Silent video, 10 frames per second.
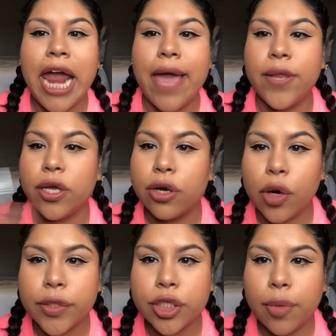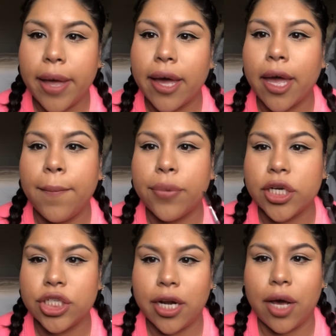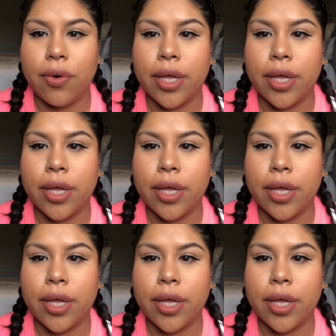and then you can always go back and brush it out,